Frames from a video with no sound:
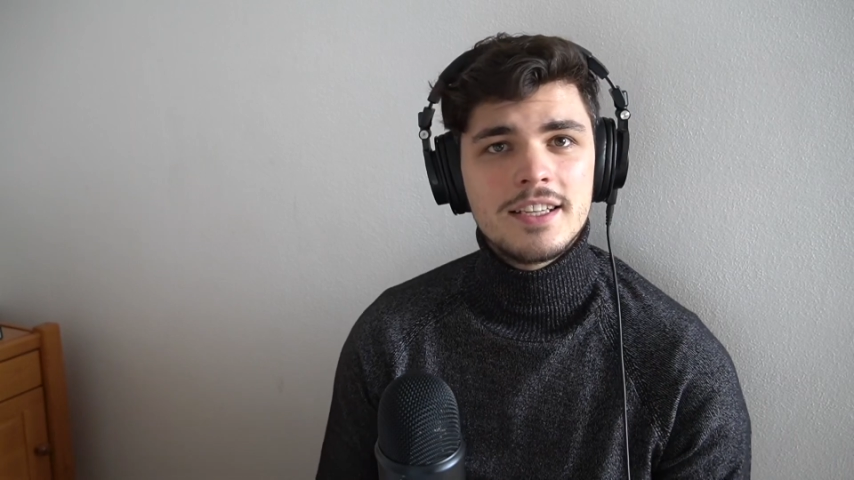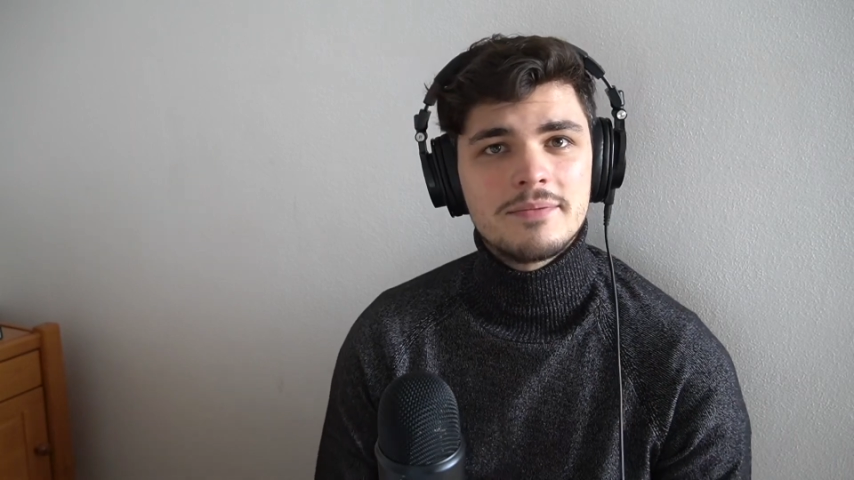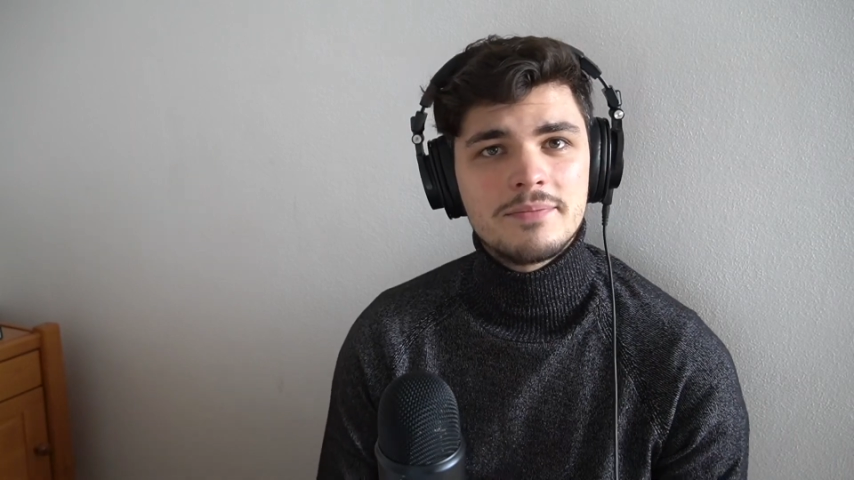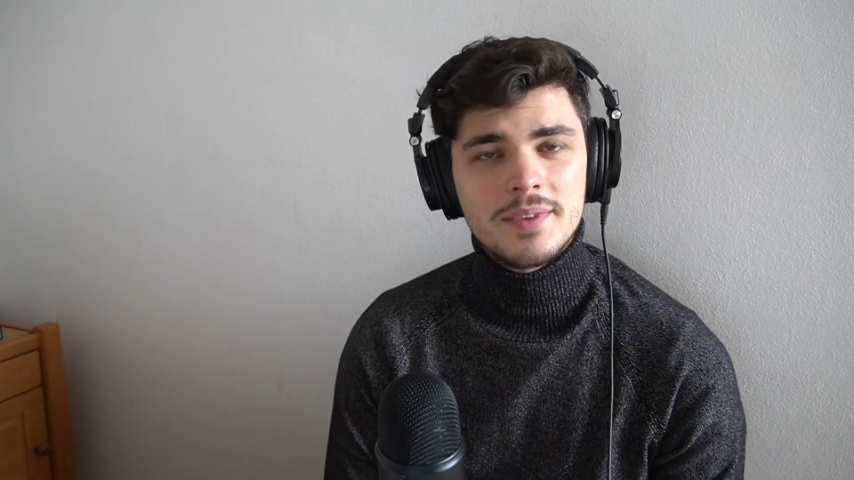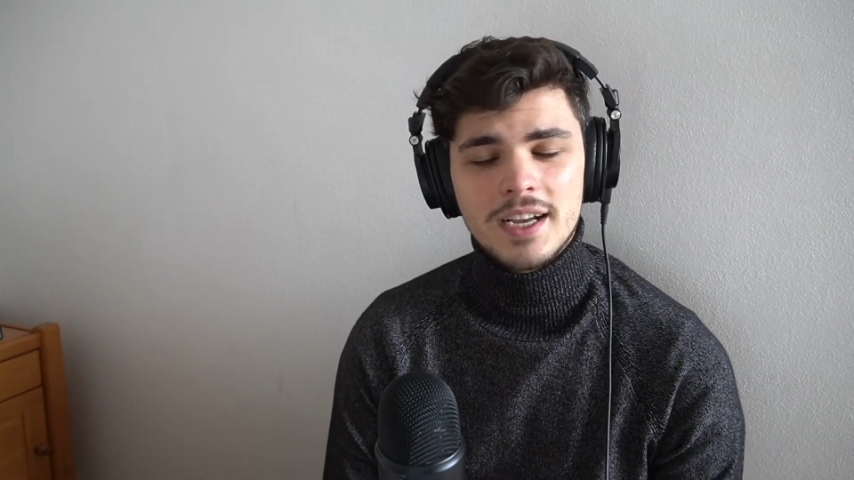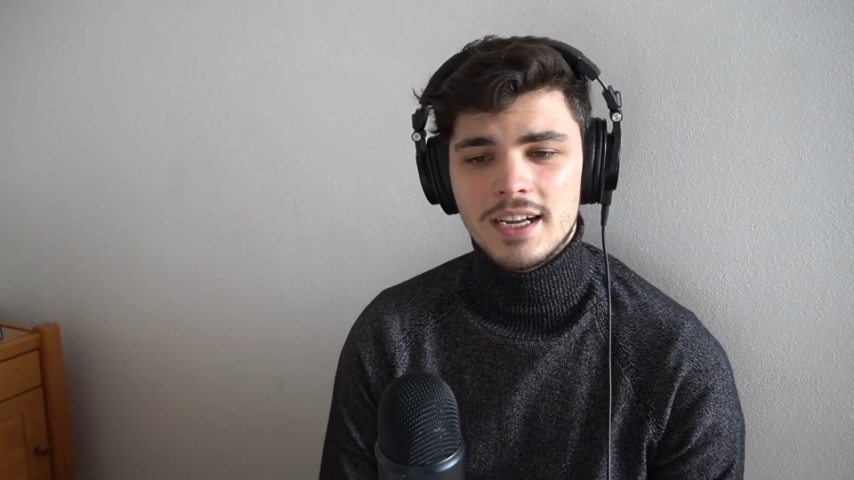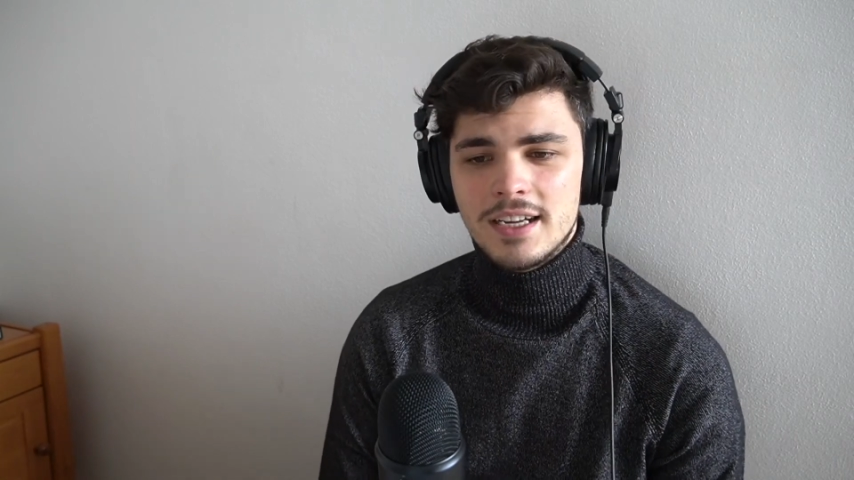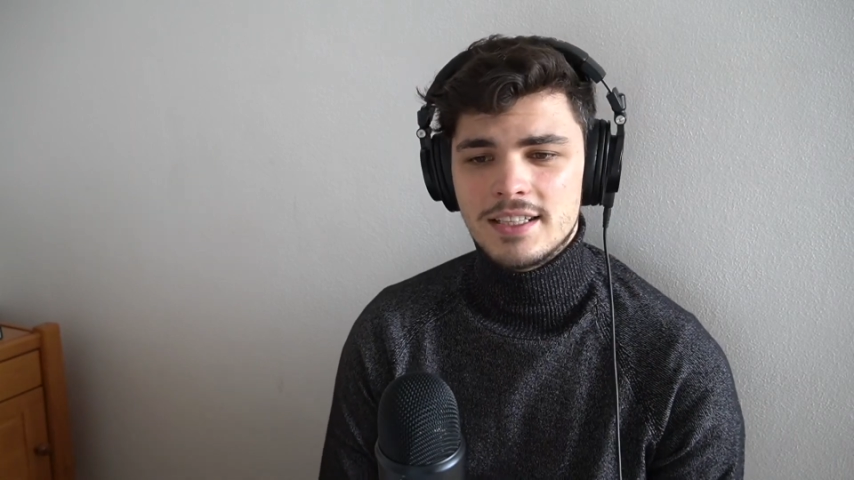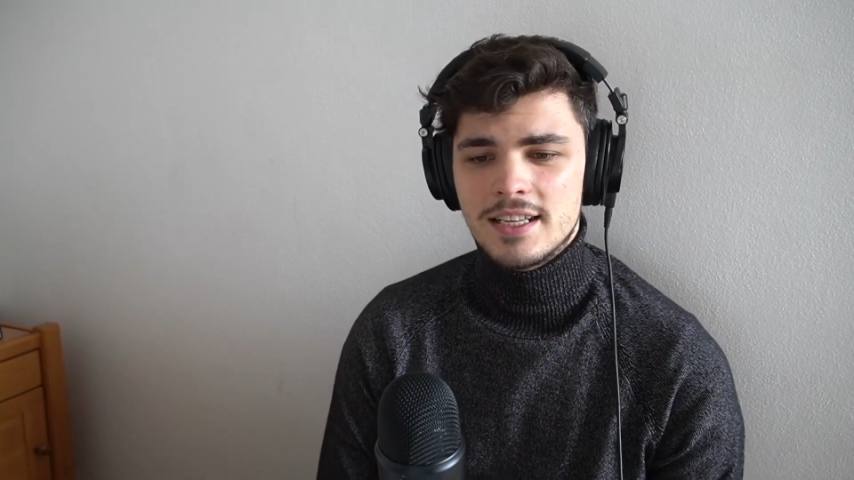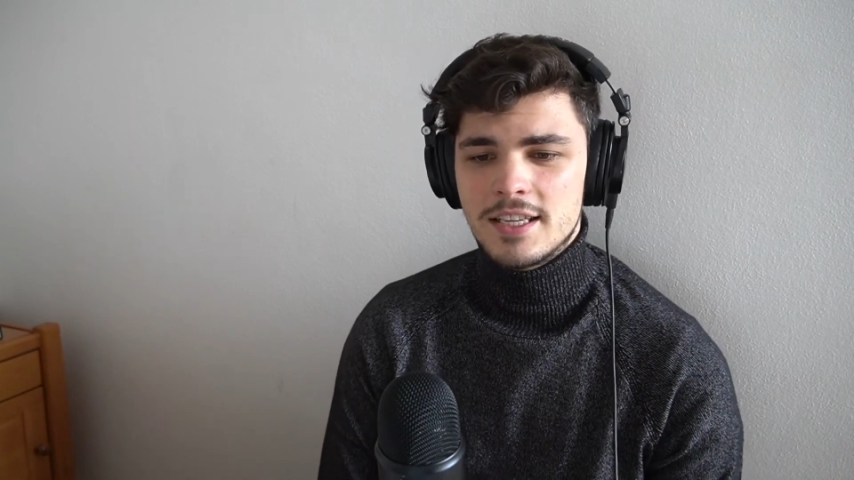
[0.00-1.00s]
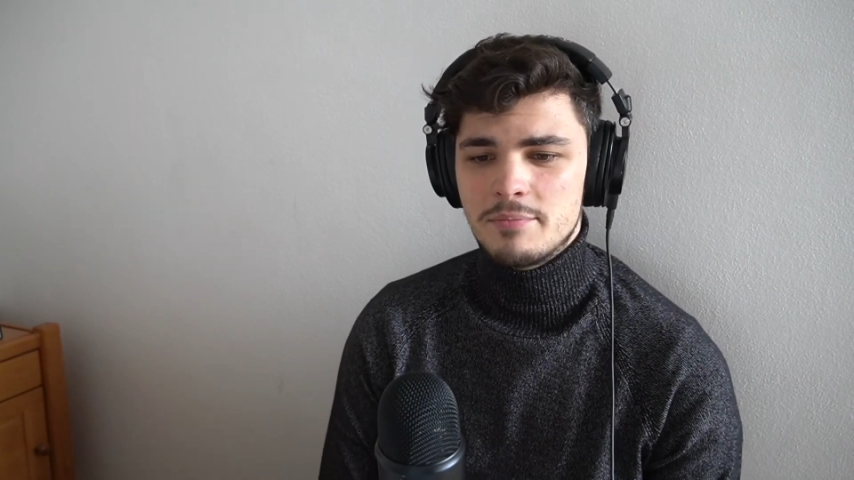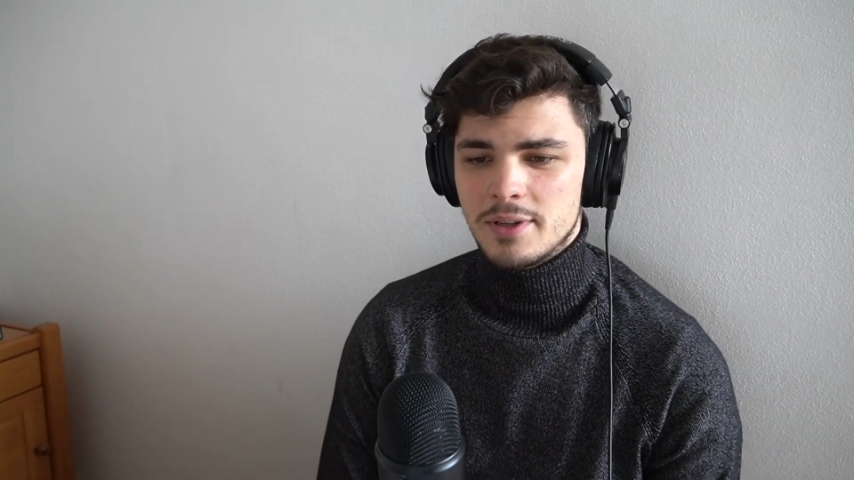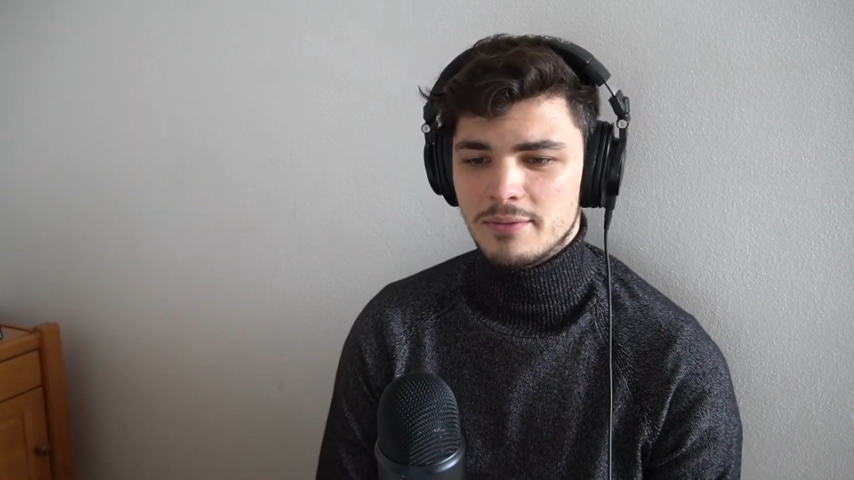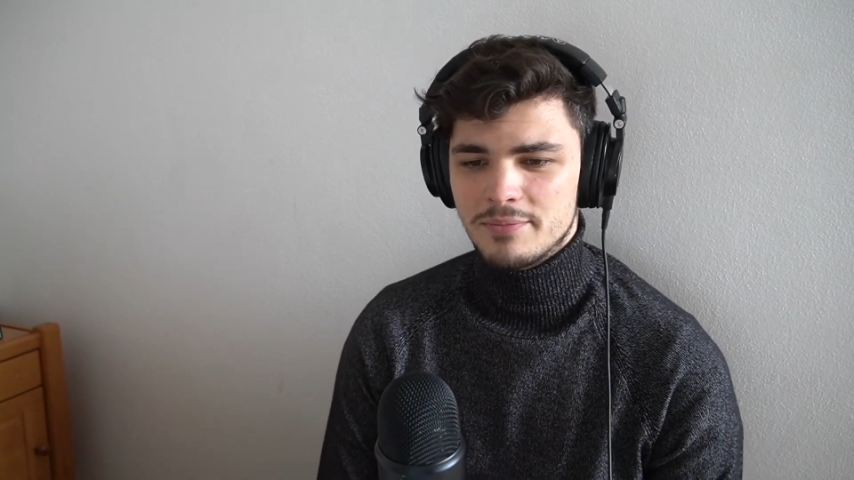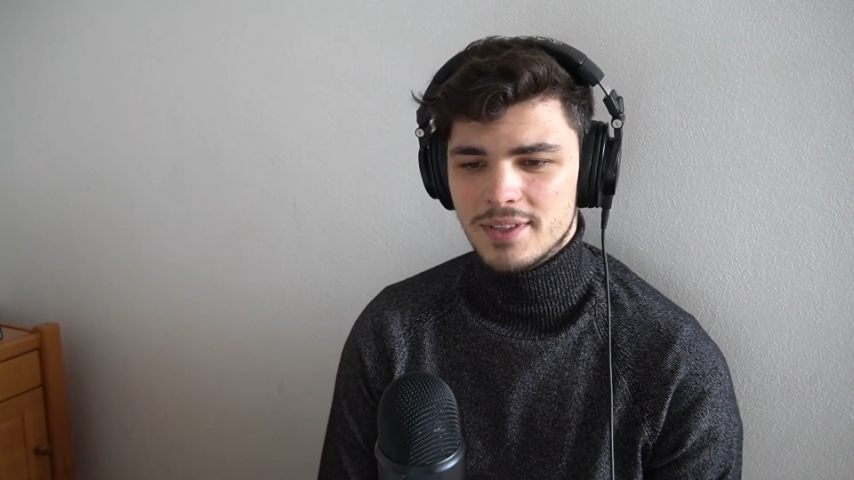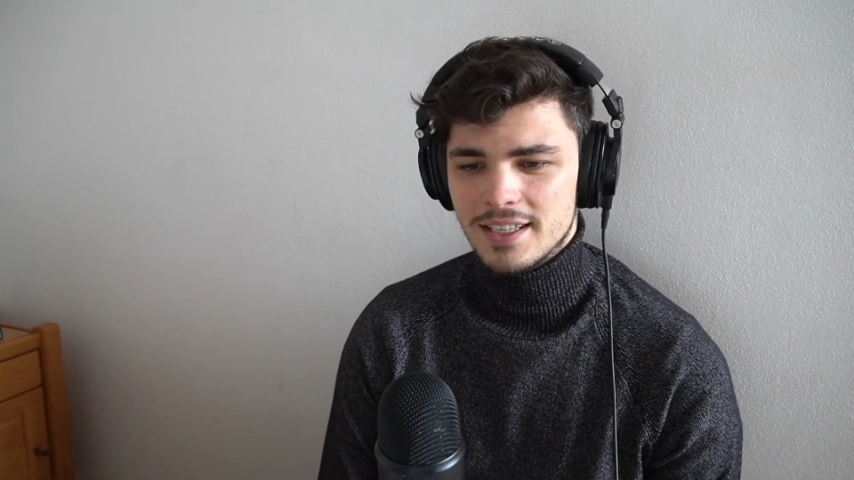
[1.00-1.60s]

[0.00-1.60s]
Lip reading: it. It's that simple.